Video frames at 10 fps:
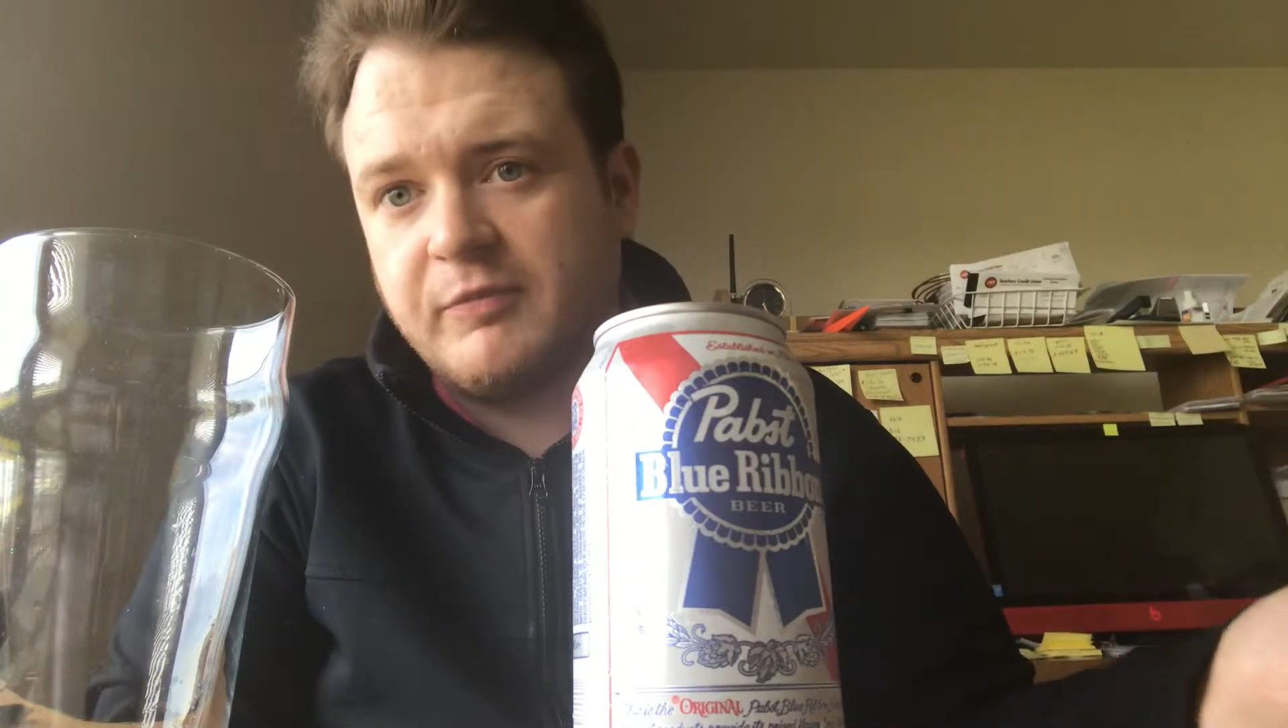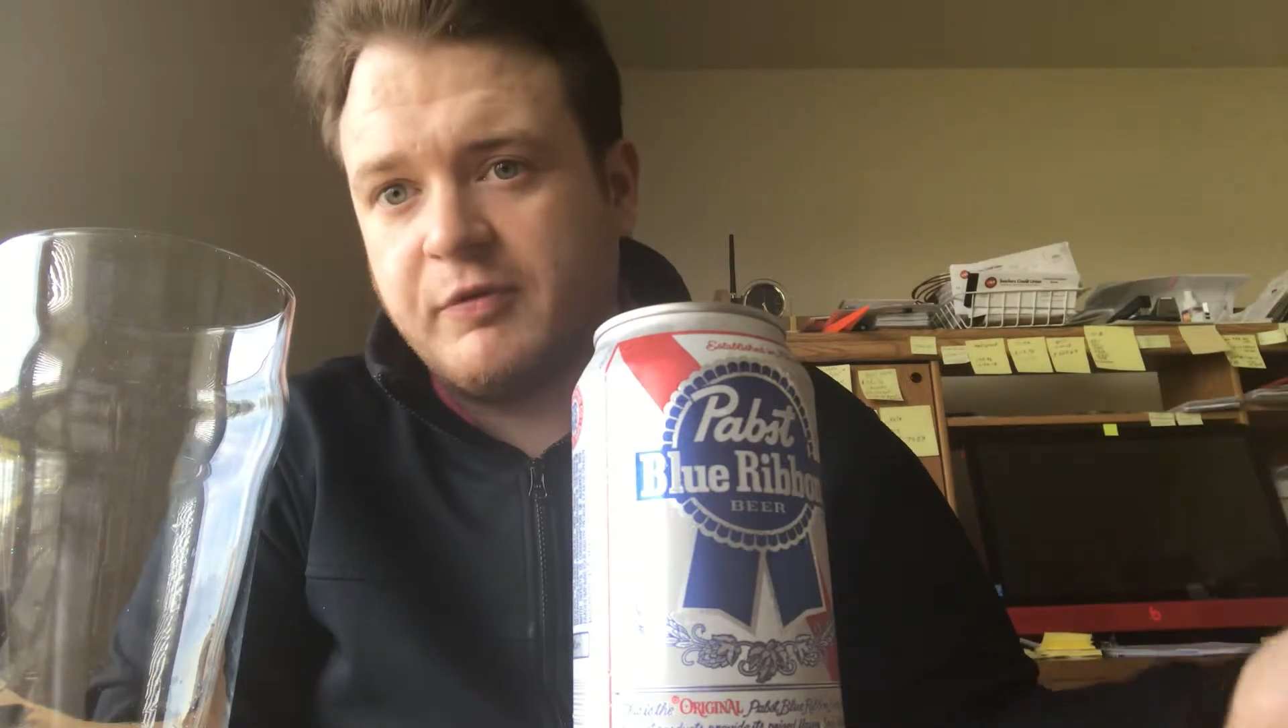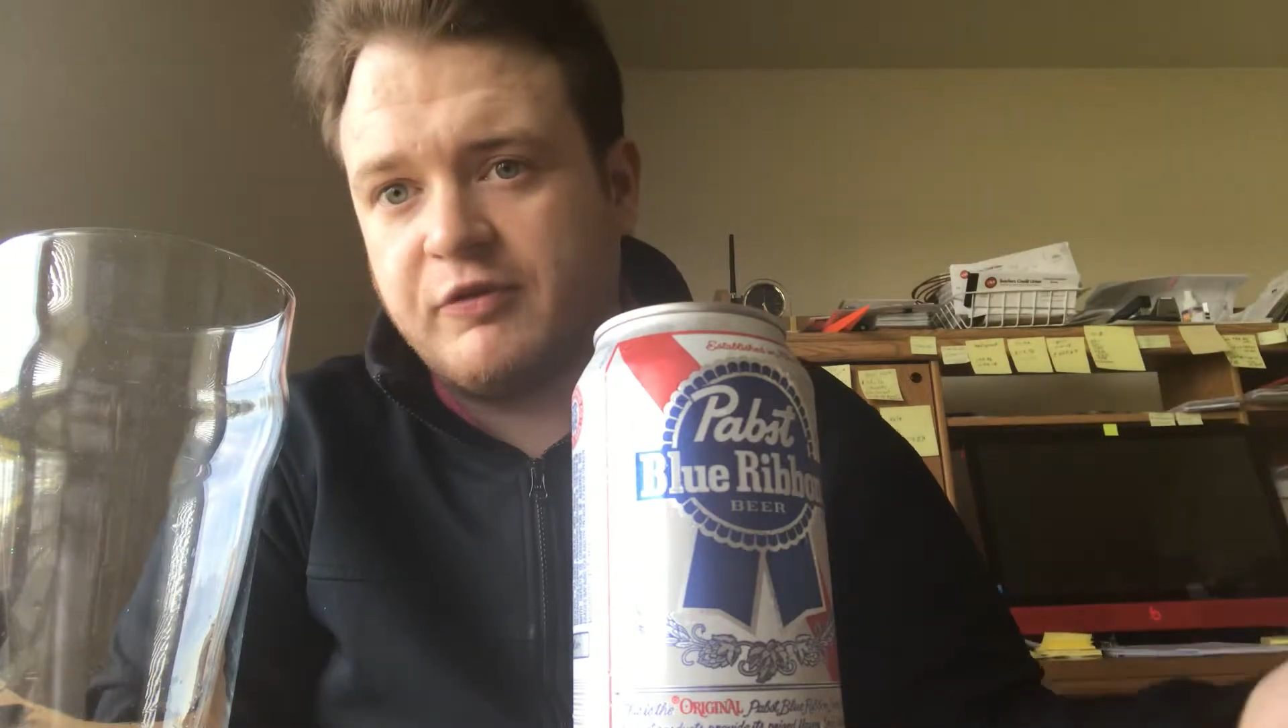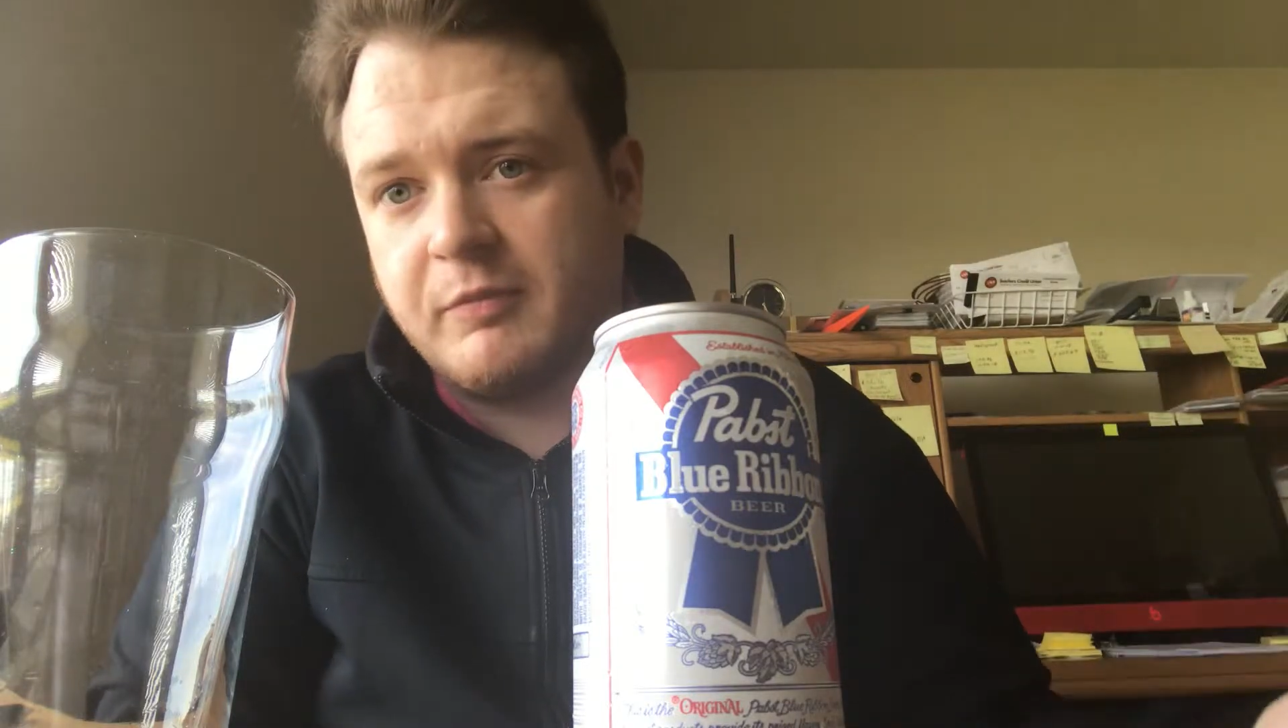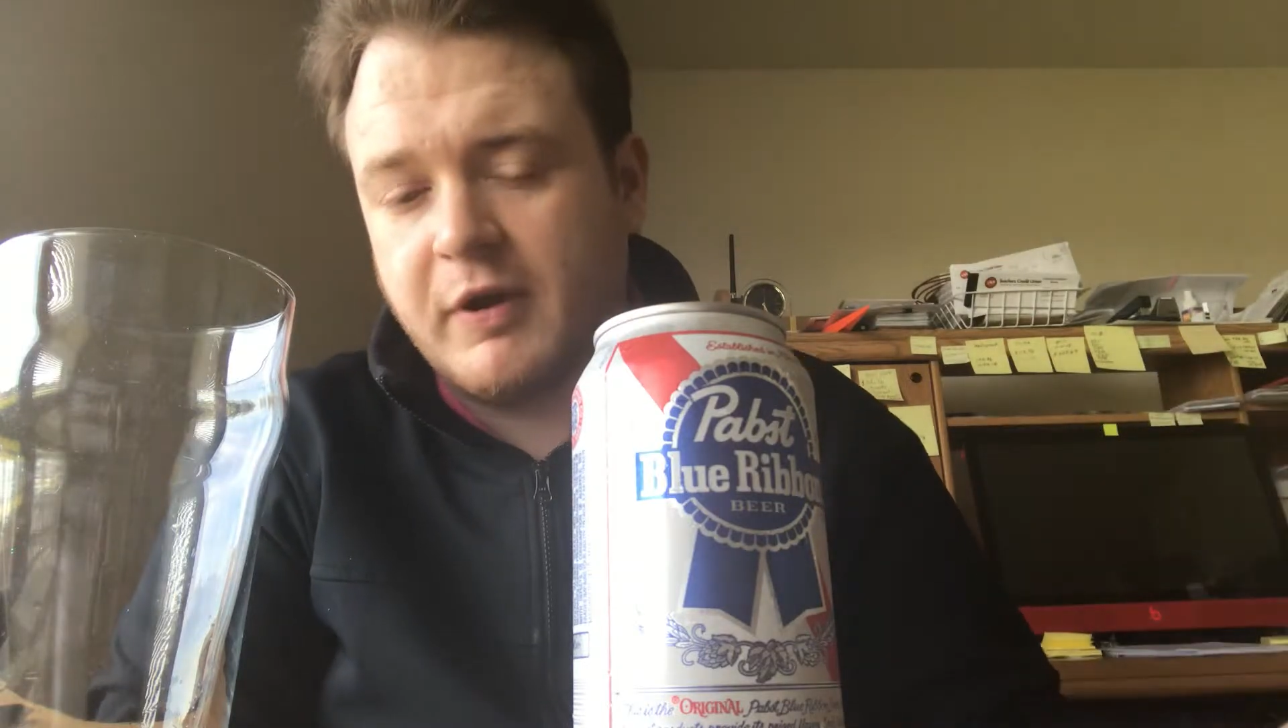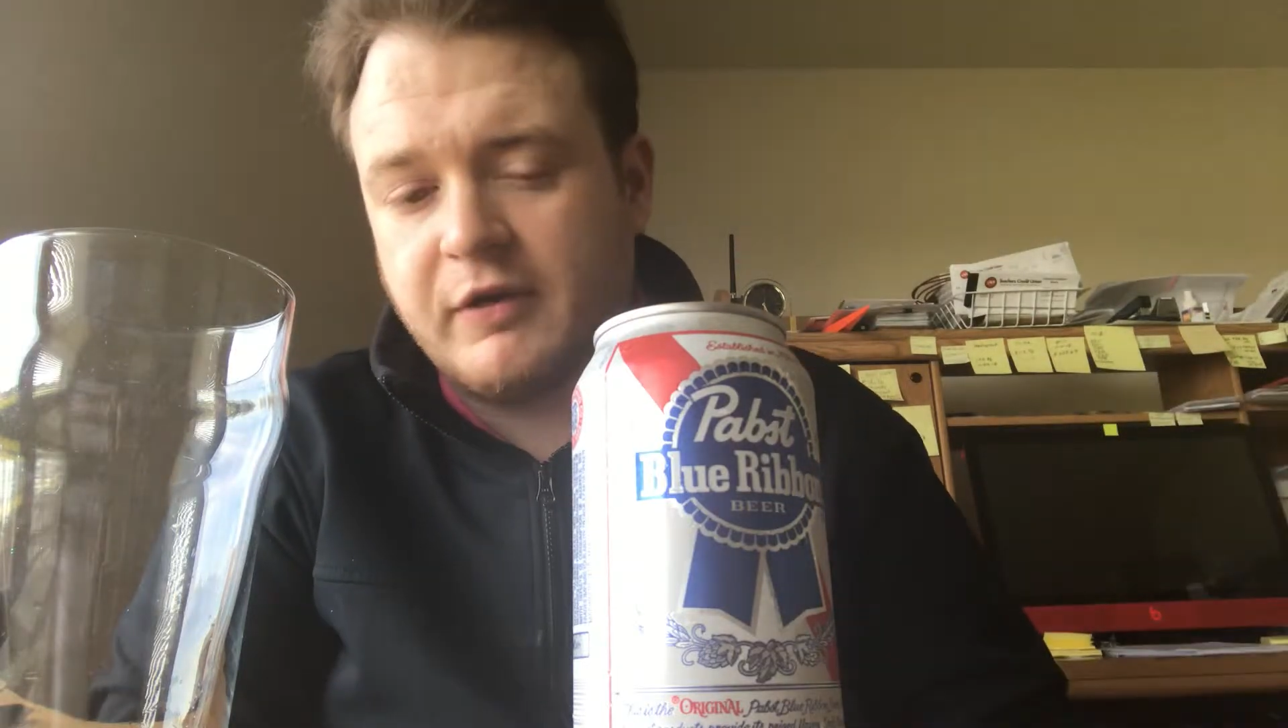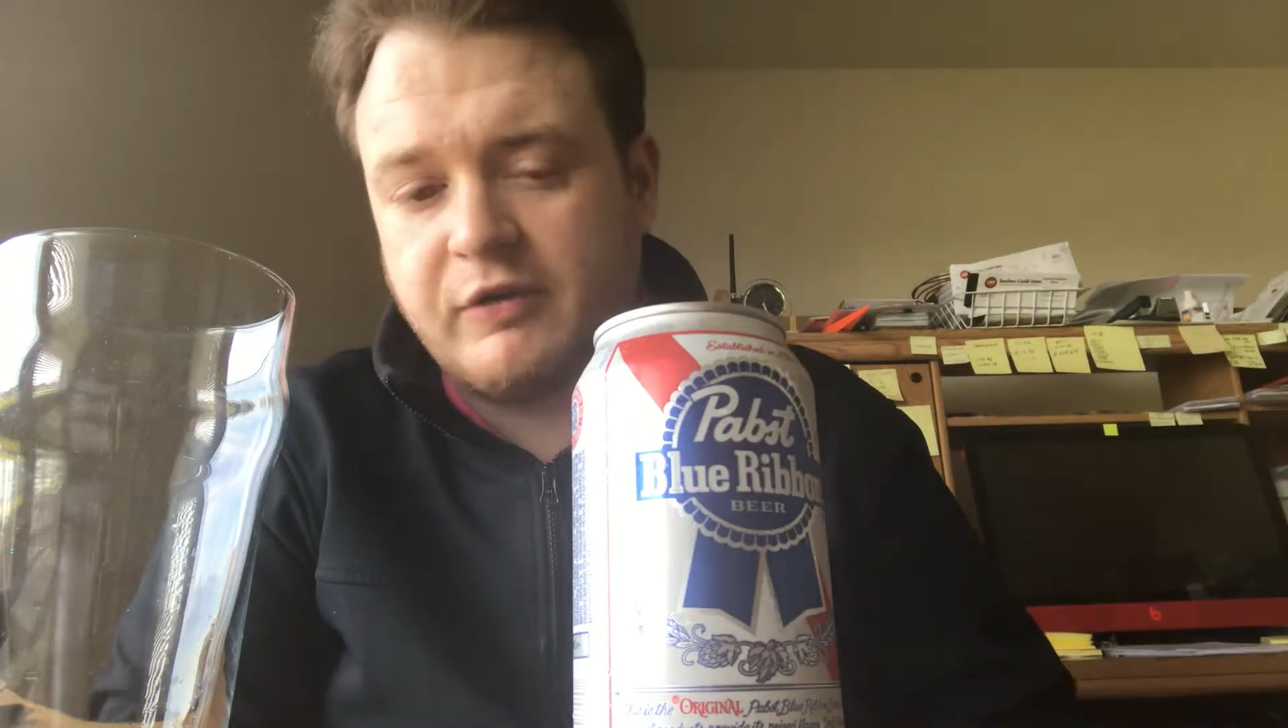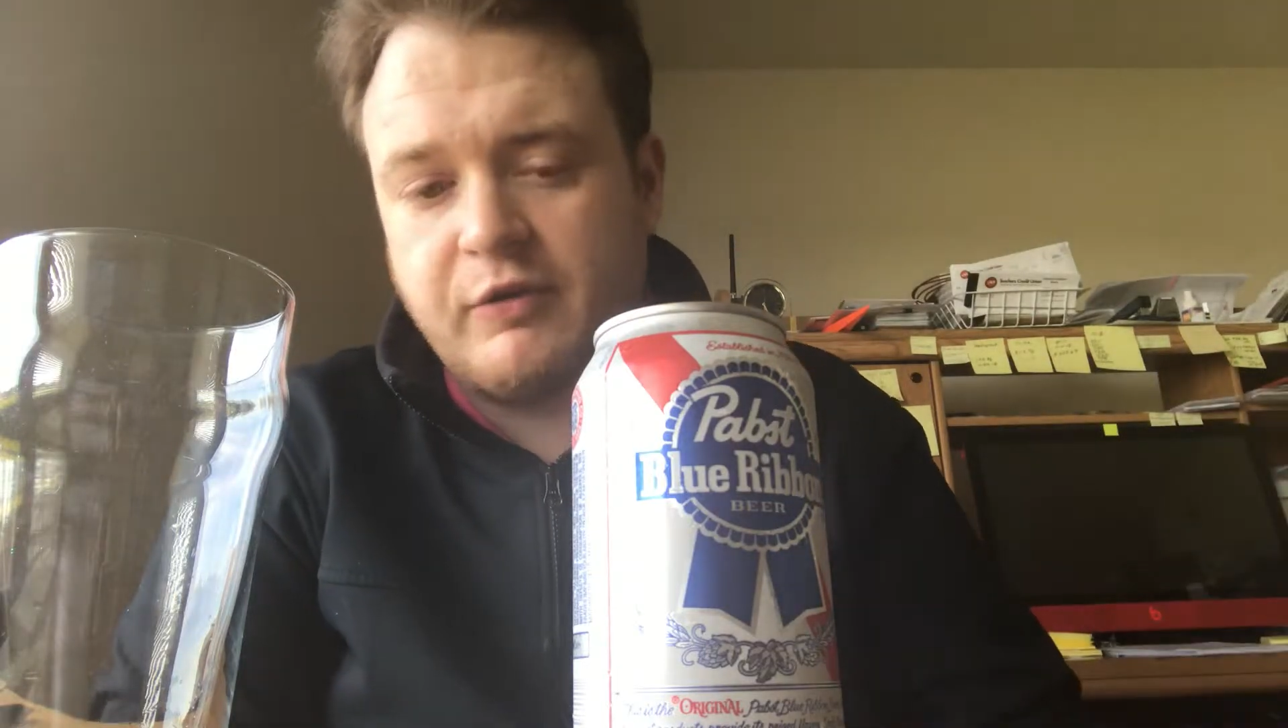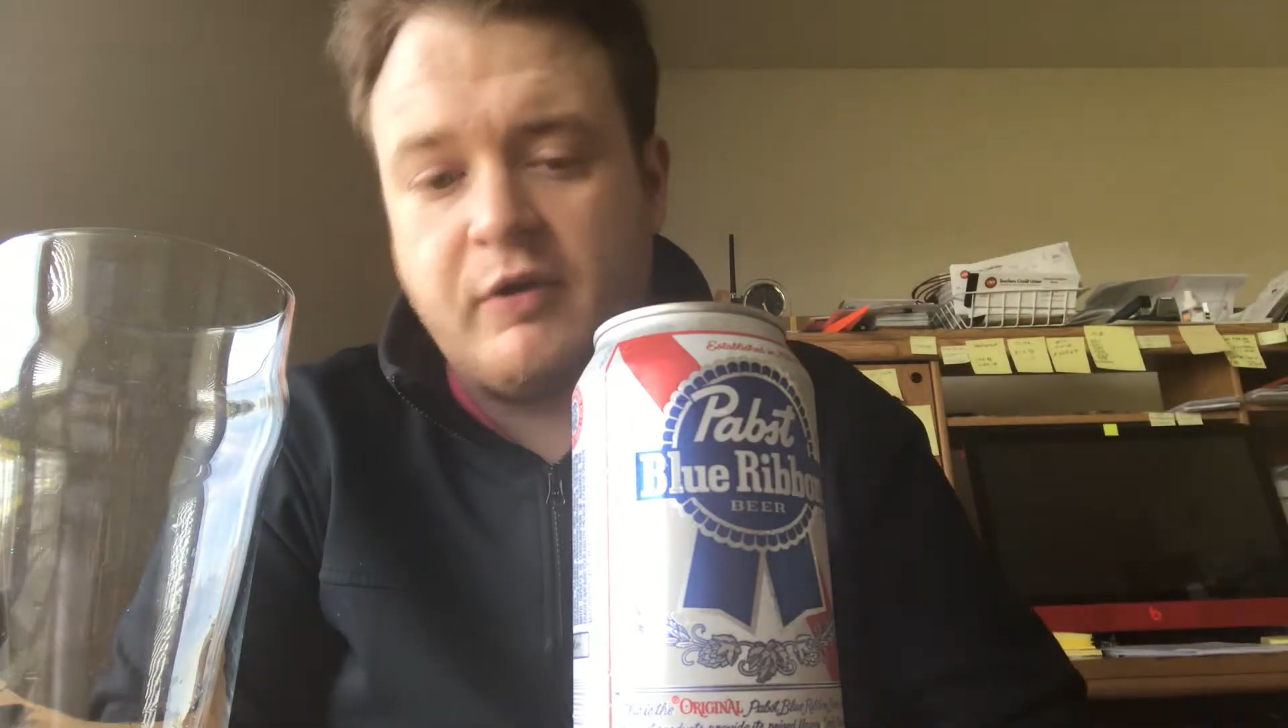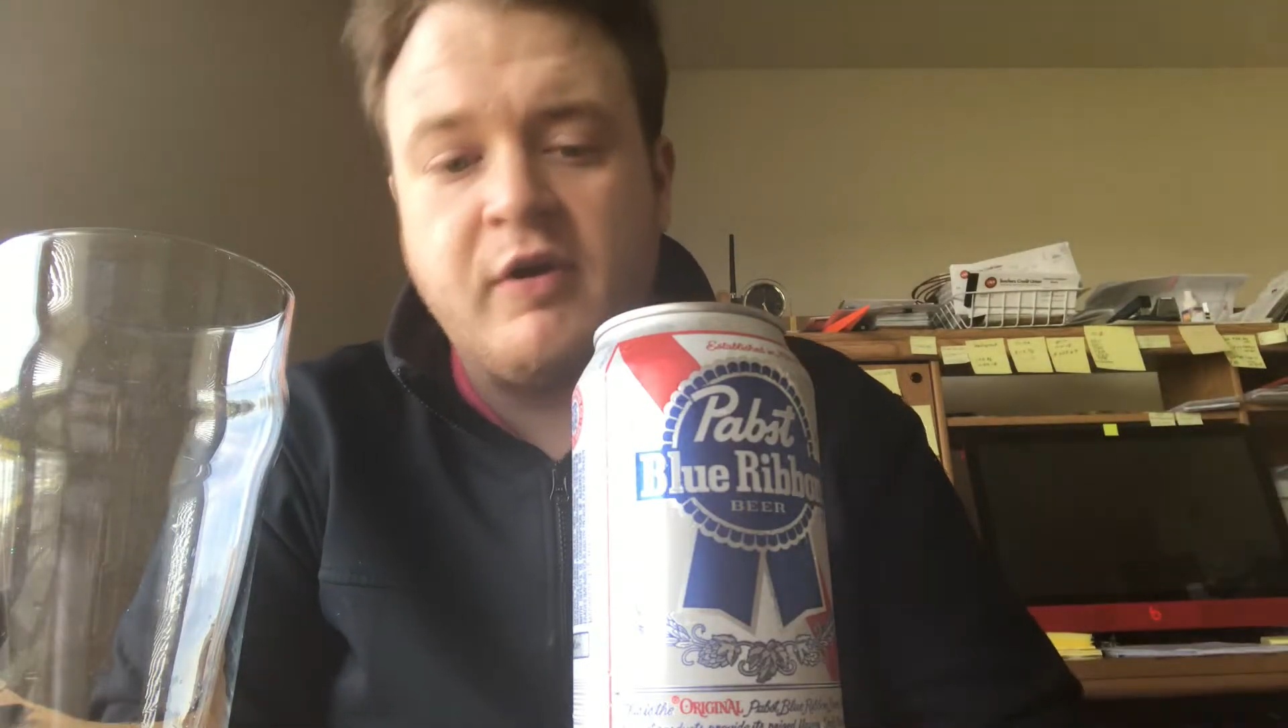put your mind
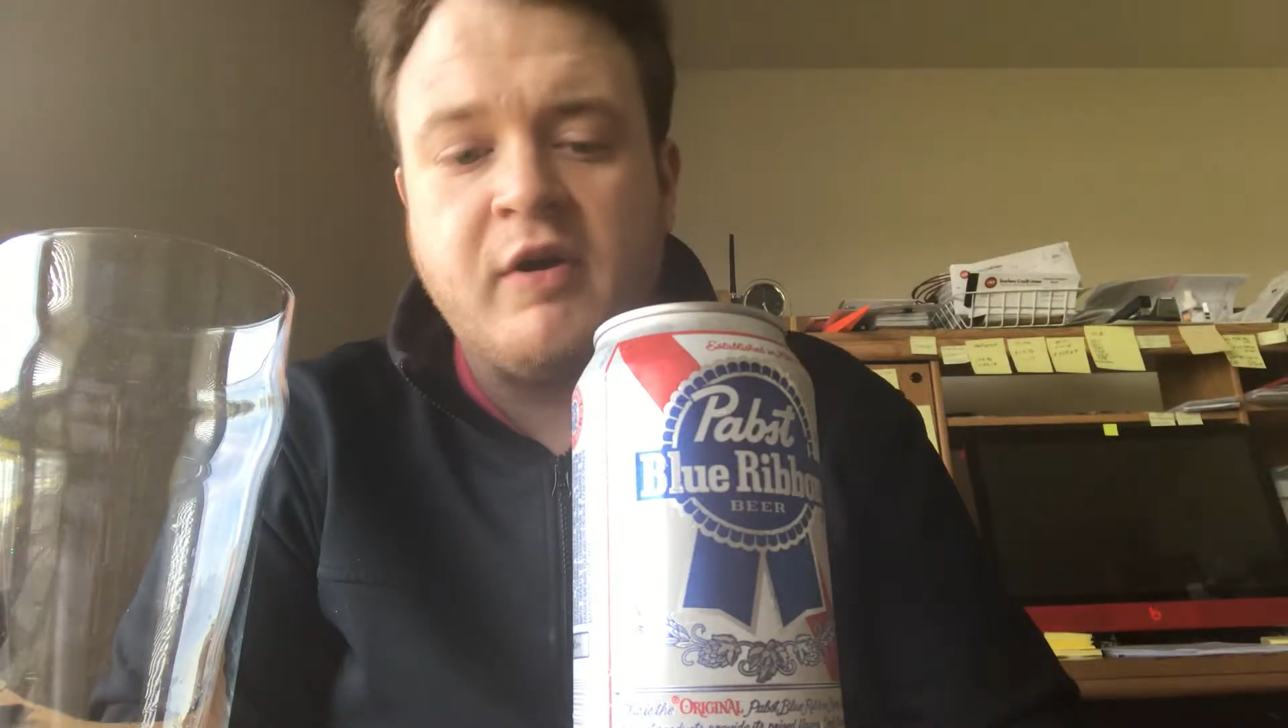to.